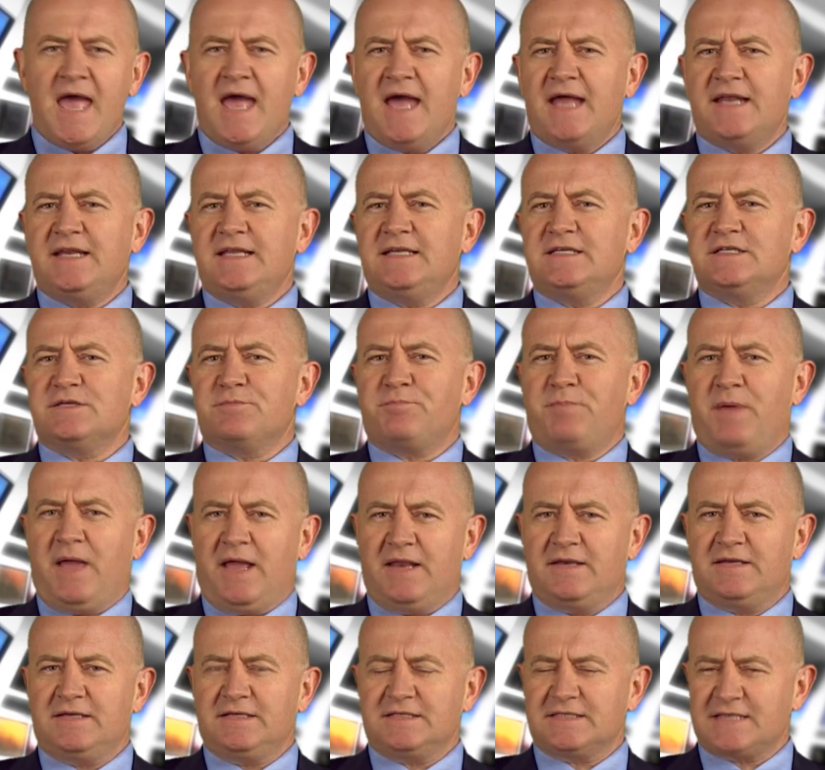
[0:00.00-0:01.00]
An
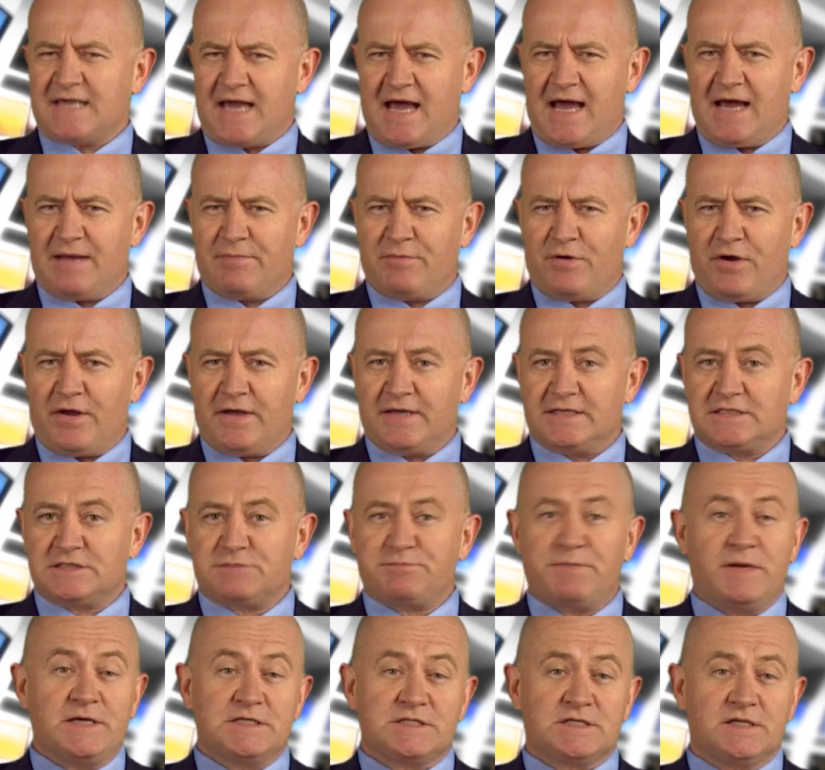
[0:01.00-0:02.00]
independent car buying
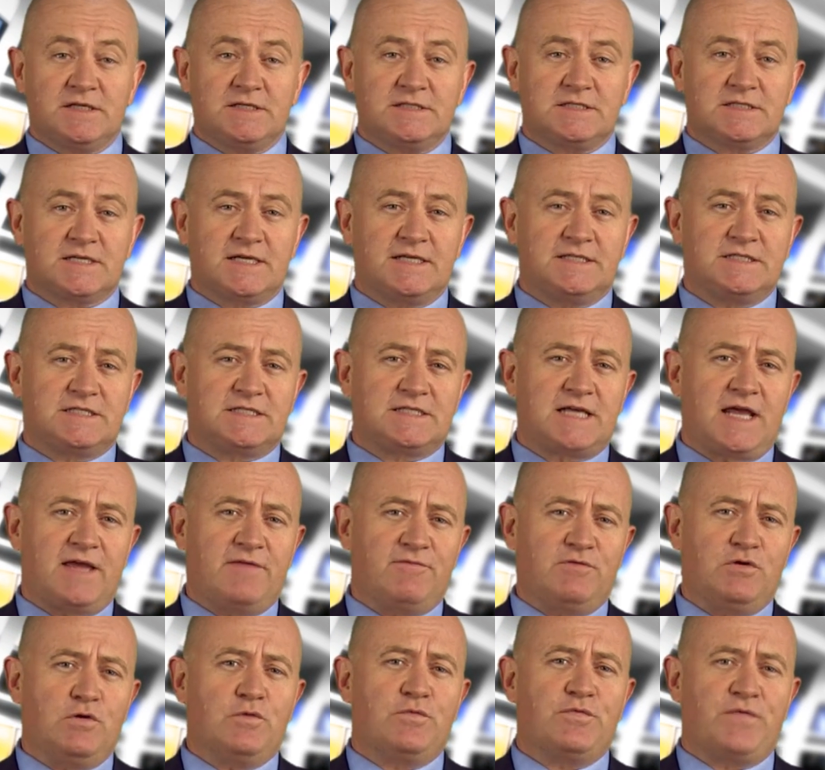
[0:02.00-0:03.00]
specialist can
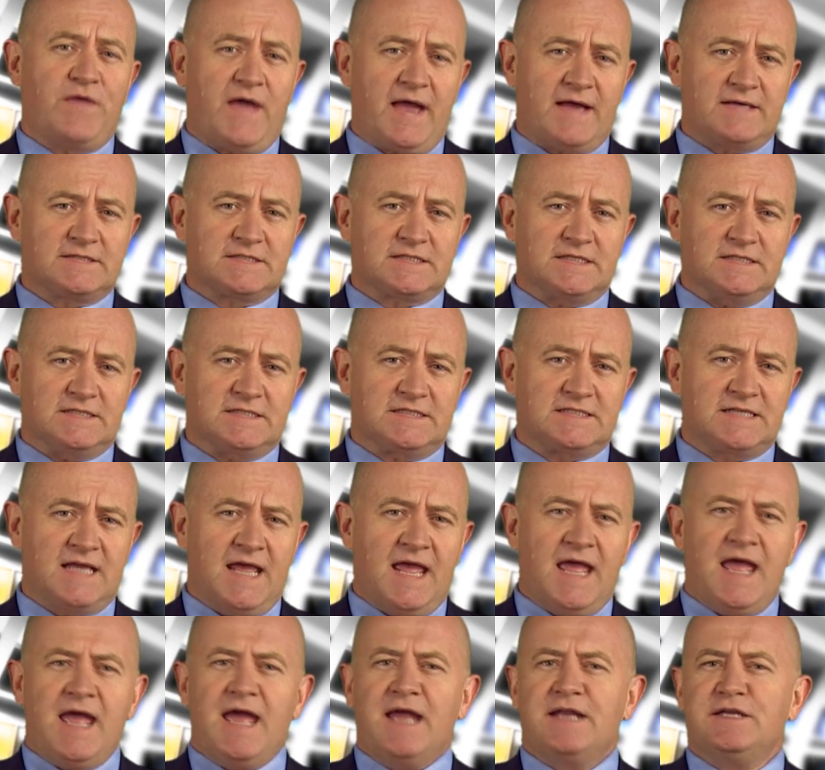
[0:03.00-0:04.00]
save you thousands
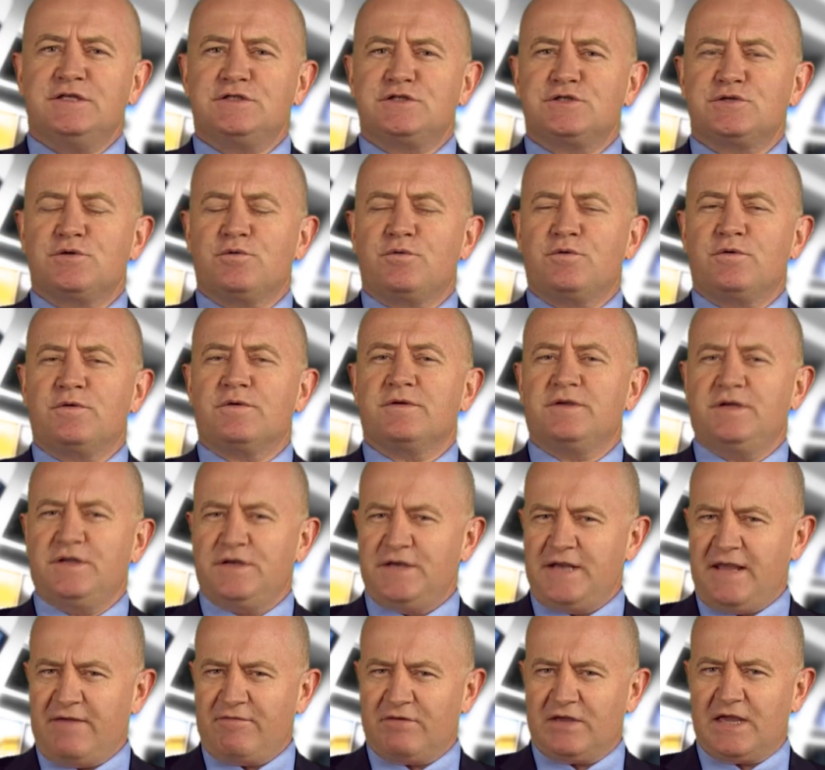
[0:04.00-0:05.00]
and ensure you
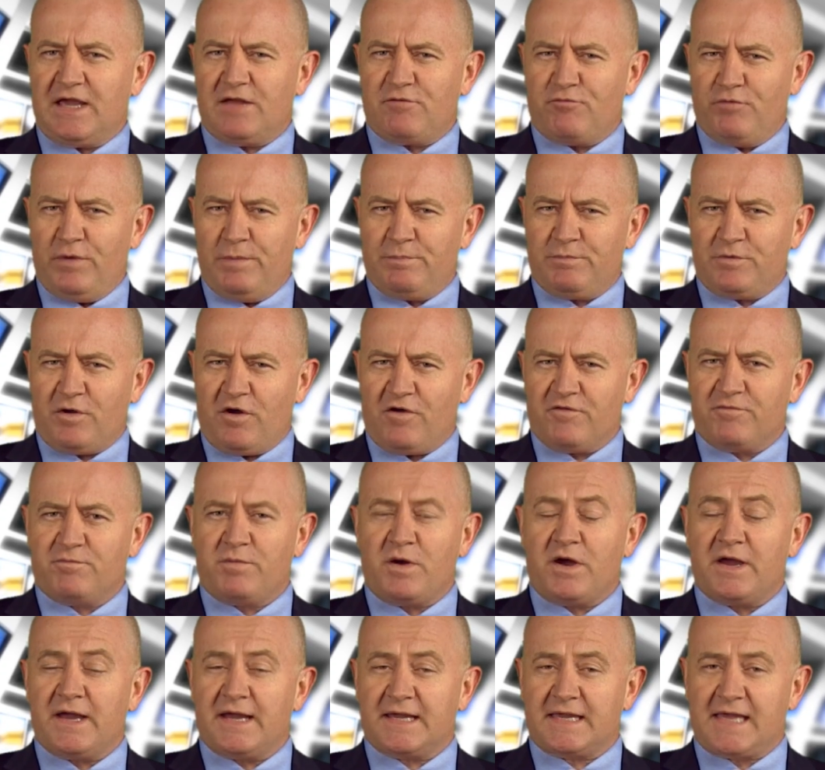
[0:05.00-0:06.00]
never get ripped off
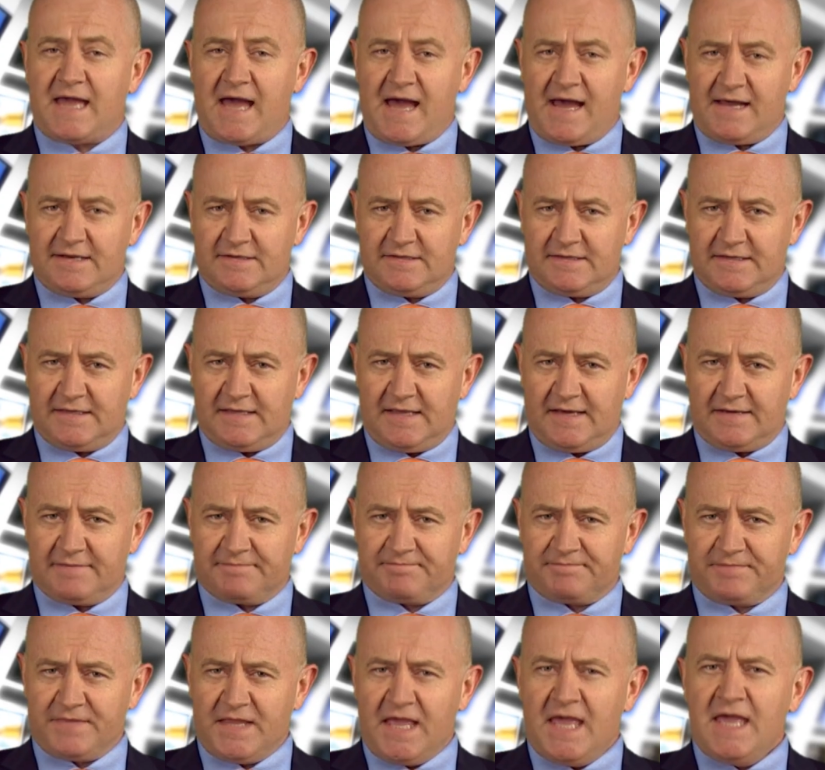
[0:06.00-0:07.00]
by a car dealer.
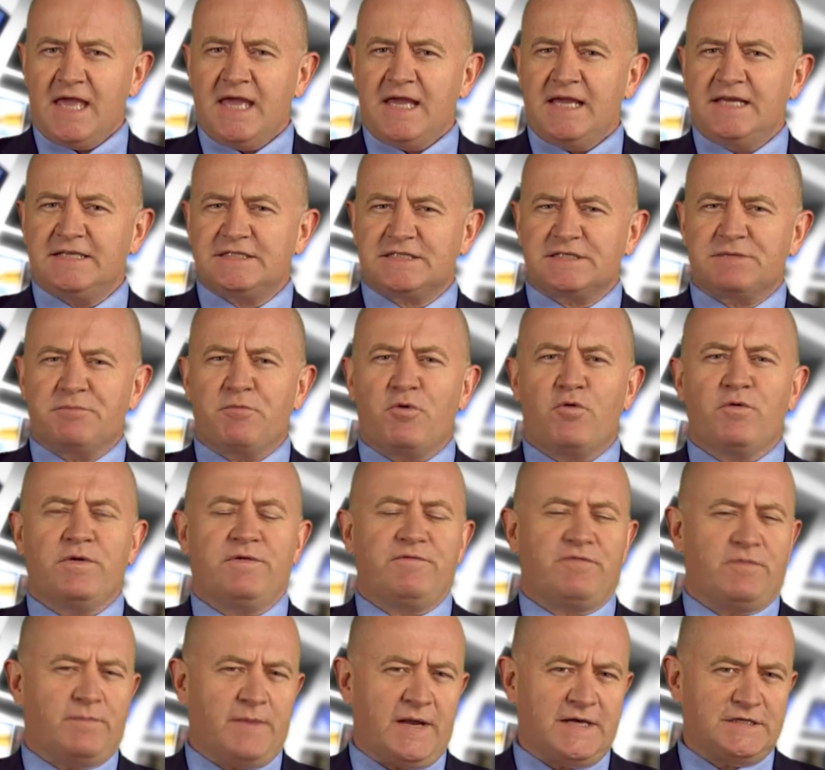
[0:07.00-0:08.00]
Here's some more
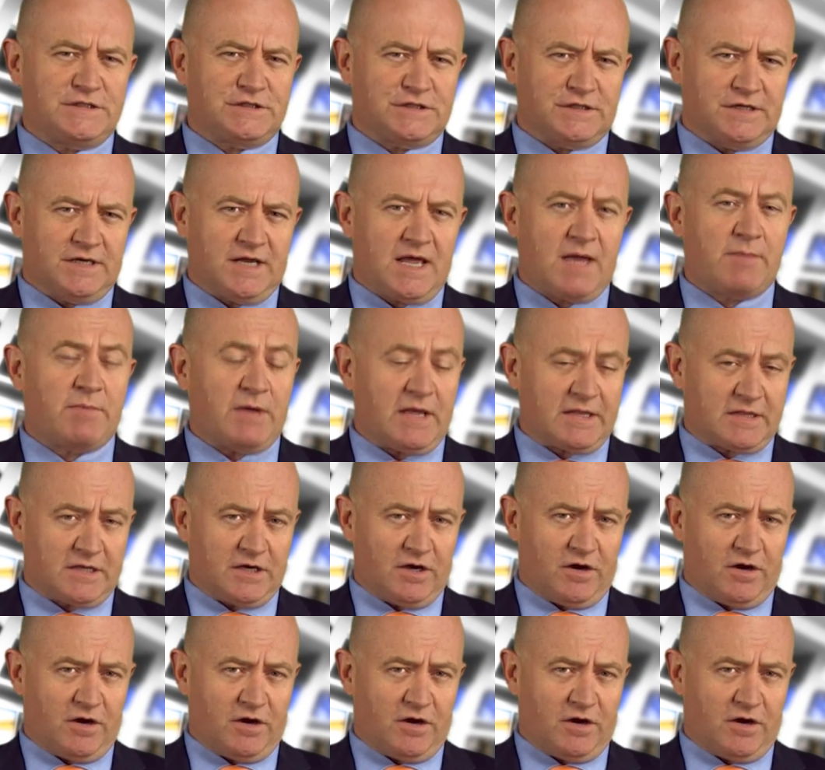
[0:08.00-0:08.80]
information about the